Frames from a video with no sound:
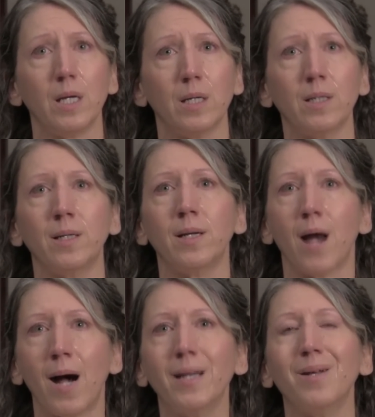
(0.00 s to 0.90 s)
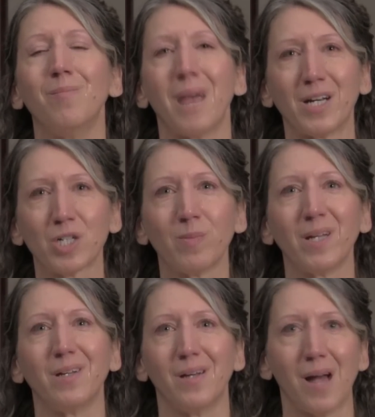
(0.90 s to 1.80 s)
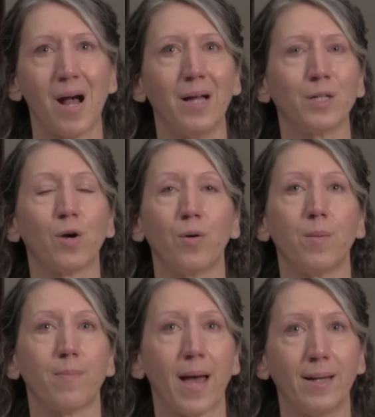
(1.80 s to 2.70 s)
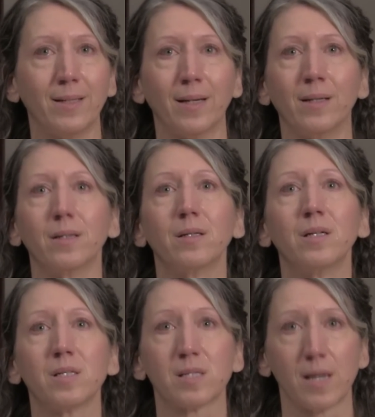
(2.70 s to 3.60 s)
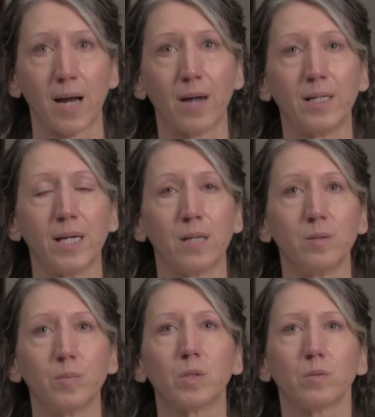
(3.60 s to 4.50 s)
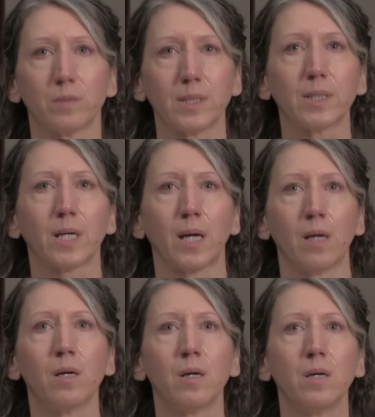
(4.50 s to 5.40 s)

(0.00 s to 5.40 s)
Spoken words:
in a non-enmeshment, non-codependent scenario, but really,